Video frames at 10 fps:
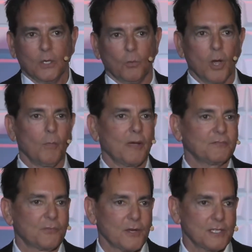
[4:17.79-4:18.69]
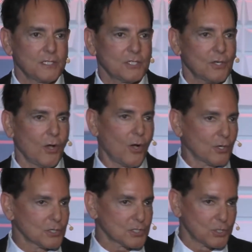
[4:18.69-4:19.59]
Well, my friend
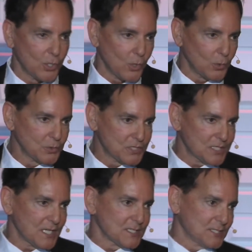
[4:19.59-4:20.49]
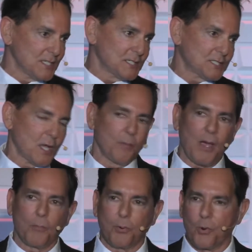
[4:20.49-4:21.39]
August Gold says this
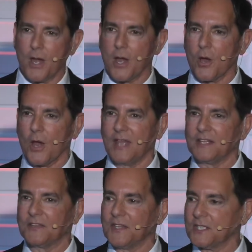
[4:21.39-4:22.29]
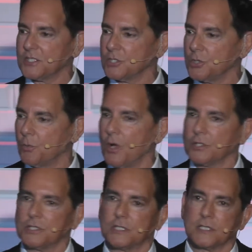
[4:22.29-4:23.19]
about prayer and the things that you
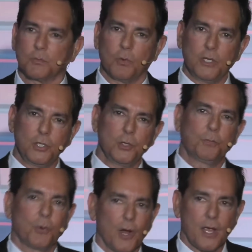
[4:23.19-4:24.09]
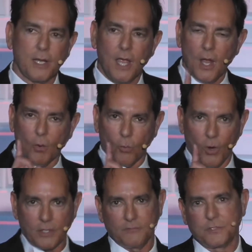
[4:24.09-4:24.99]
want. She says, when you pray,
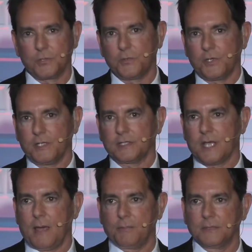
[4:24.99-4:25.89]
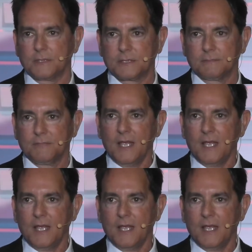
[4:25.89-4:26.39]
one of two things happens.